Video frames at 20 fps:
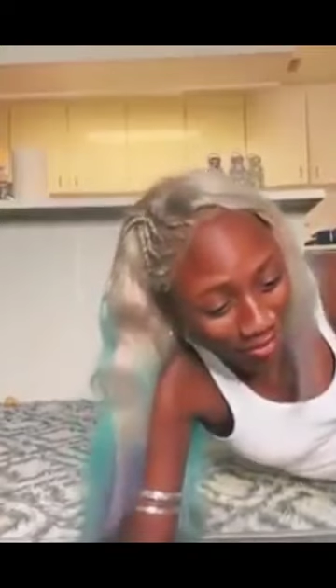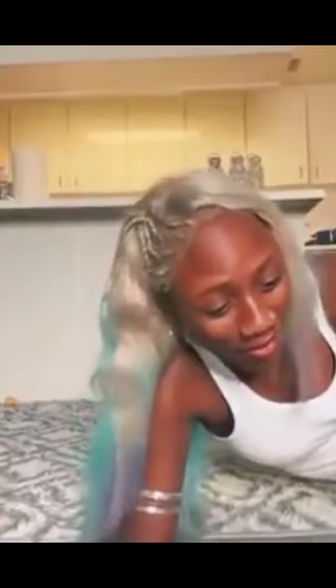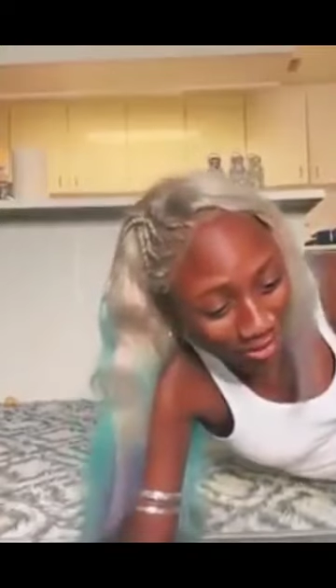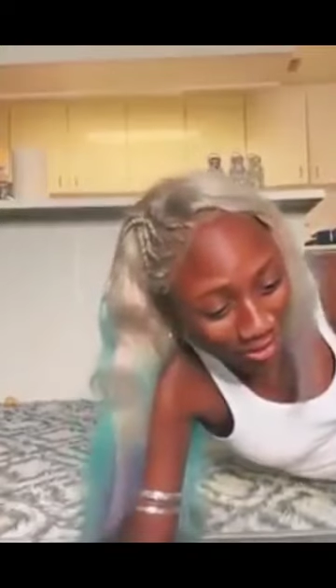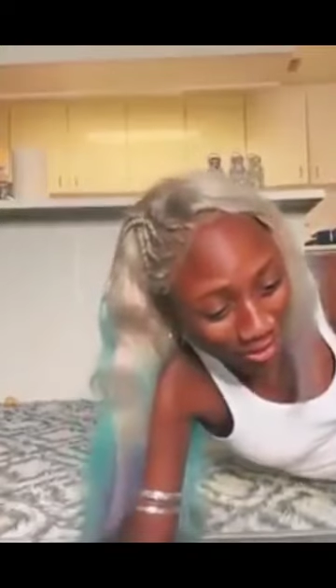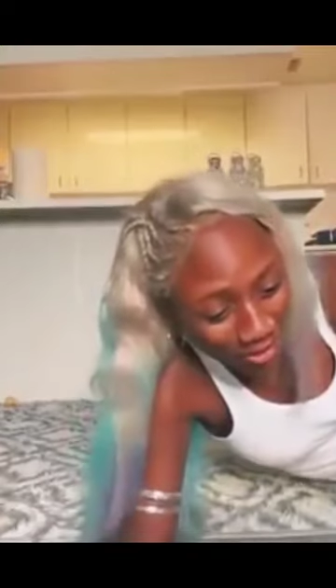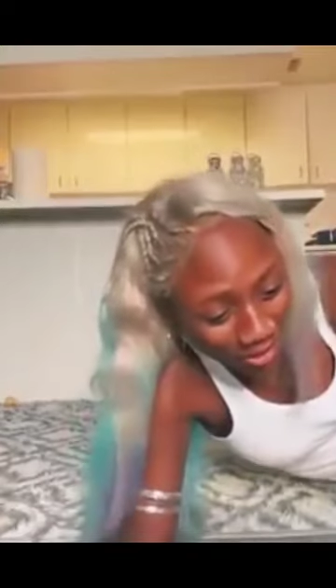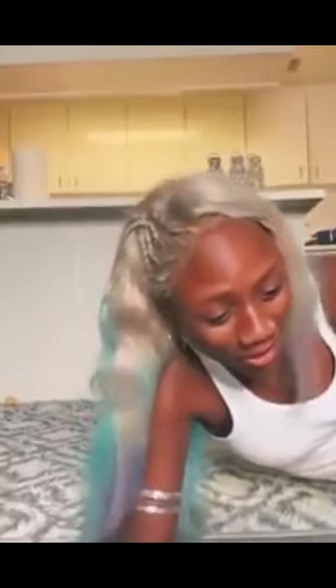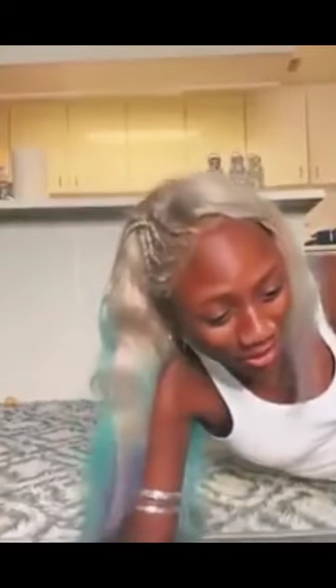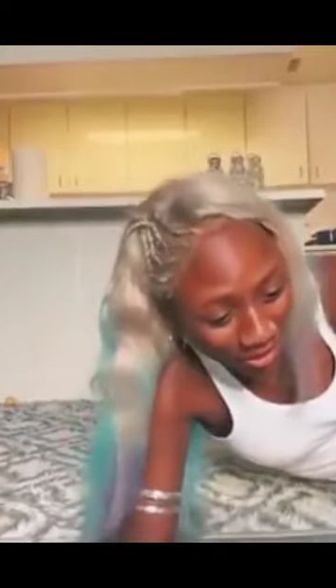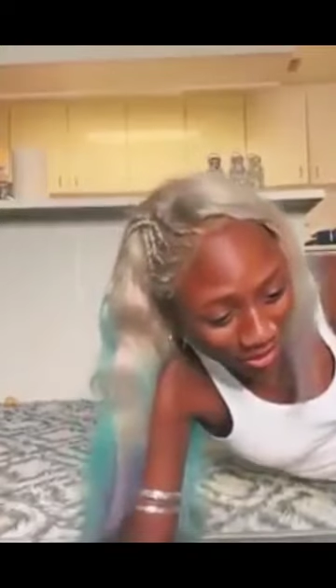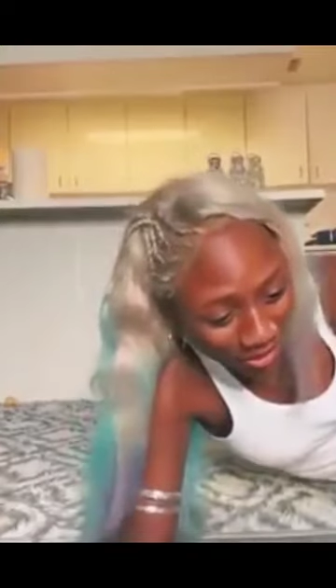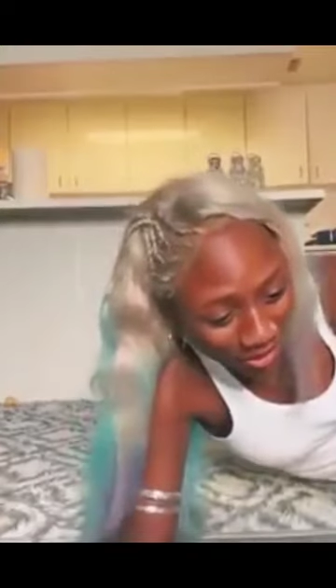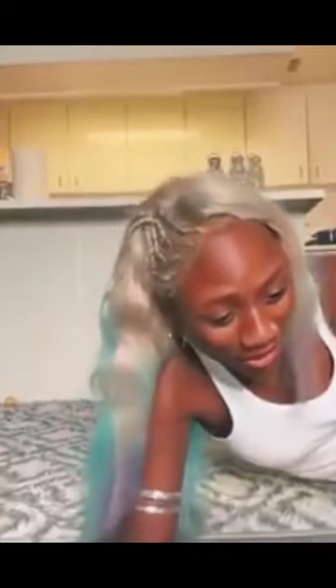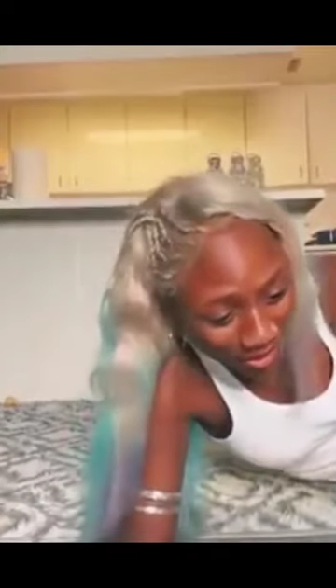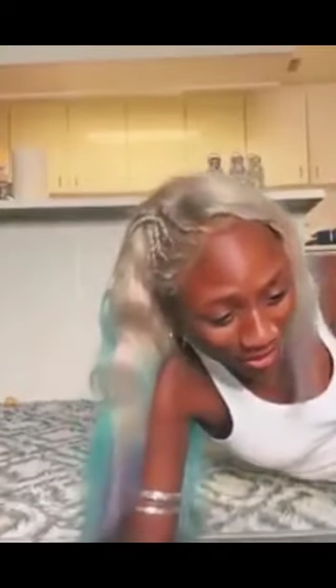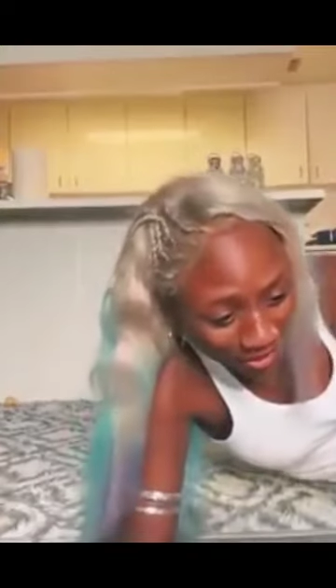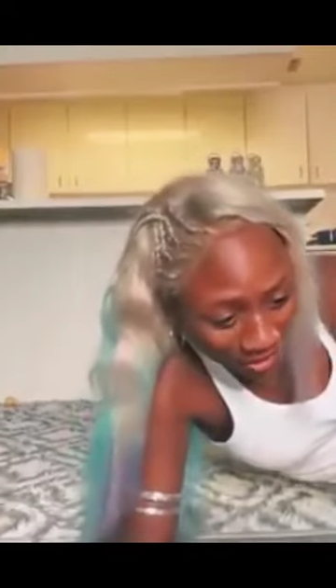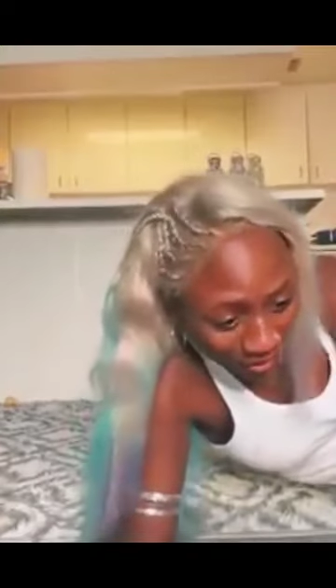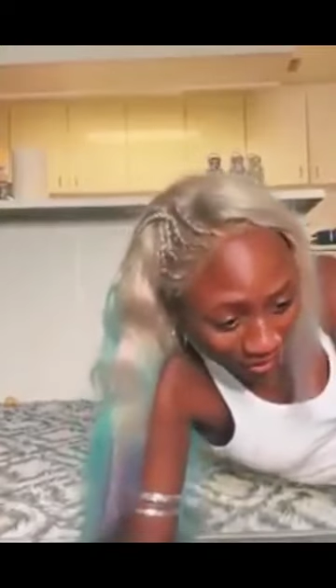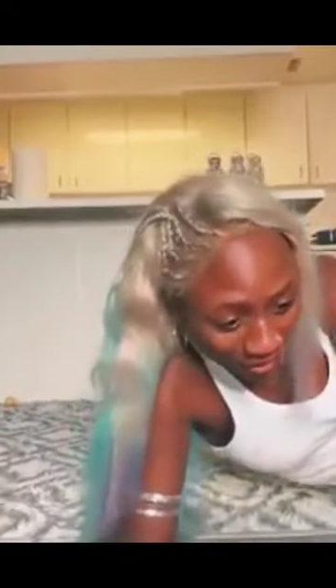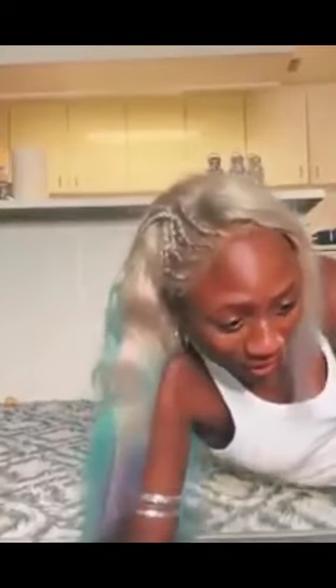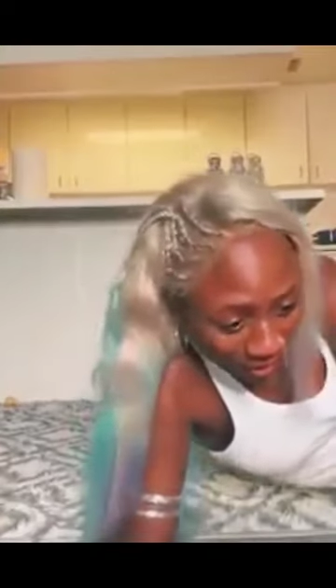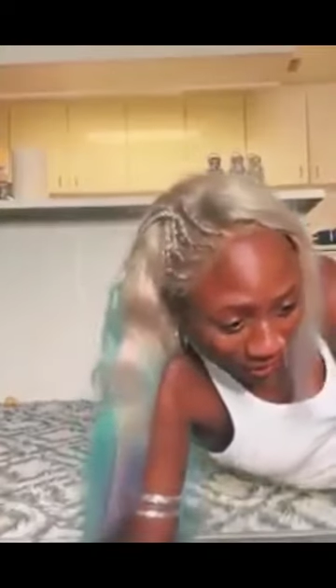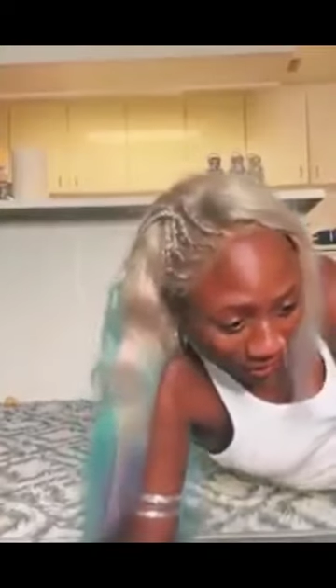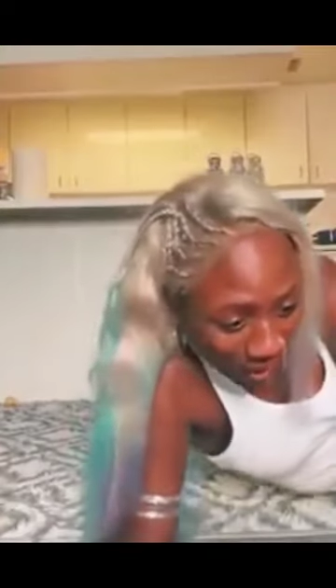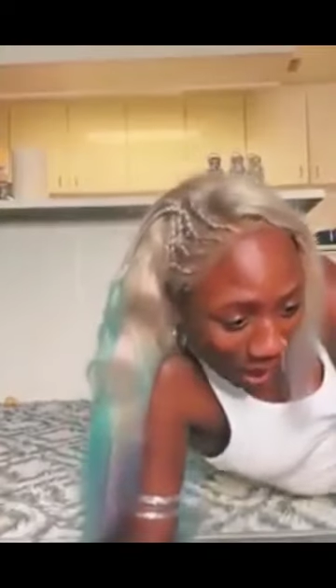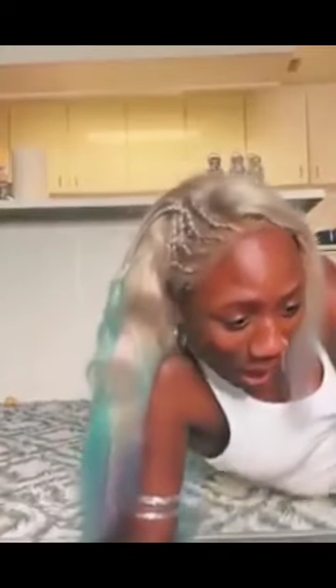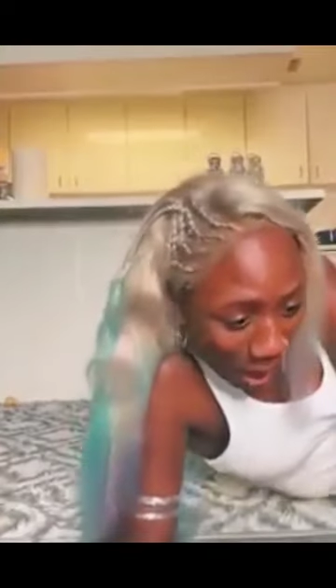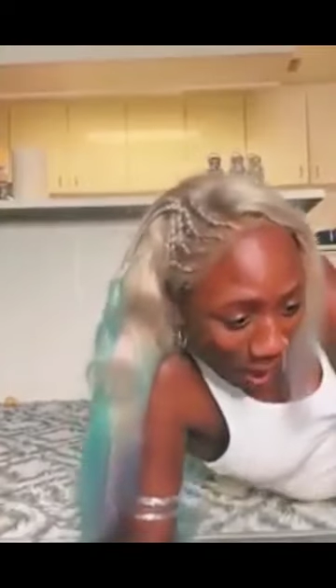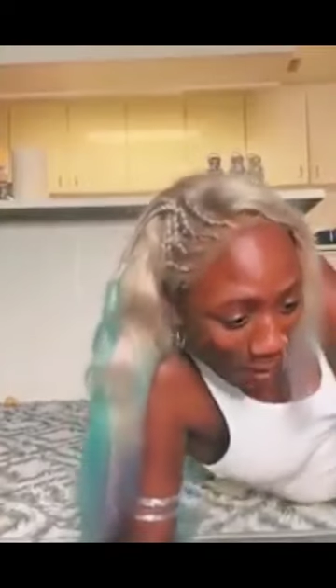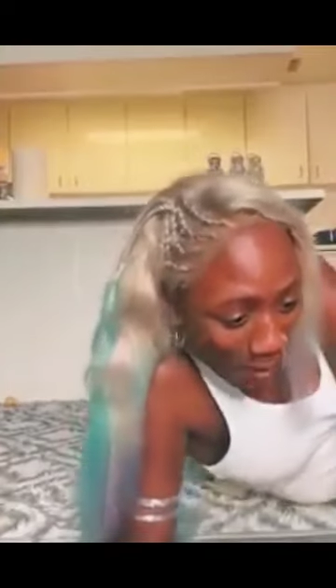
views does Toxic Love have?